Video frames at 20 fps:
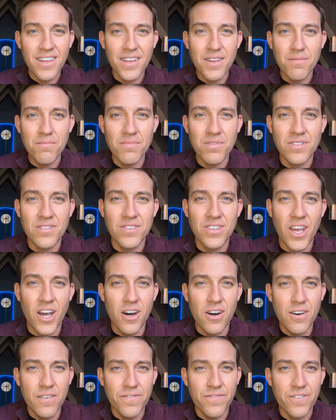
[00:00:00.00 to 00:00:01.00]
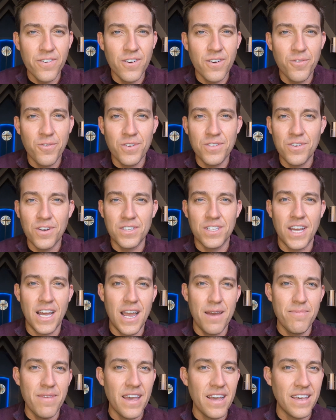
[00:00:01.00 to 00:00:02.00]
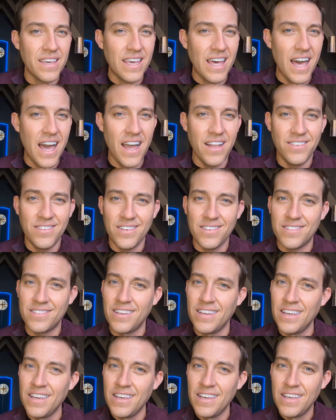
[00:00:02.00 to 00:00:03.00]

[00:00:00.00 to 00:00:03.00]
himself or was there a time that God just